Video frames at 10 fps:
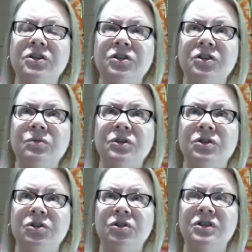to do
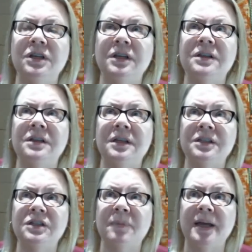research in
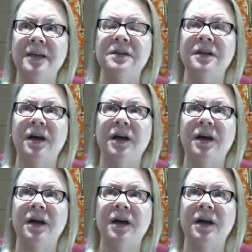this space and